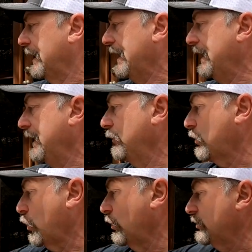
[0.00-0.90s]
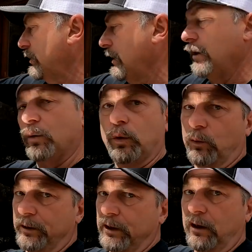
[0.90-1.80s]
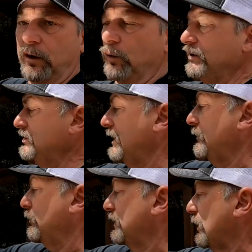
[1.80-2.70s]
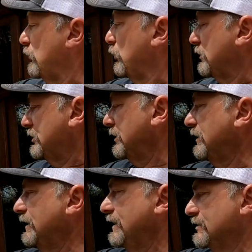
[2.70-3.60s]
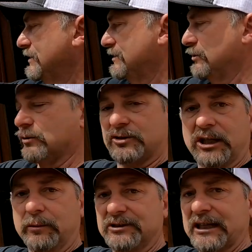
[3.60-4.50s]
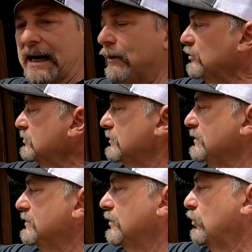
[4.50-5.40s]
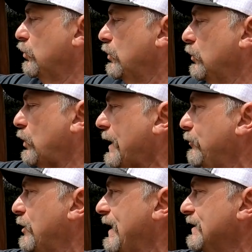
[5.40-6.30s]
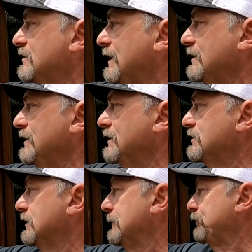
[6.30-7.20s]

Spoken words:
And of course, what we always keep when we go through a ton of this, these little tub of towels, these little wipe rags like this.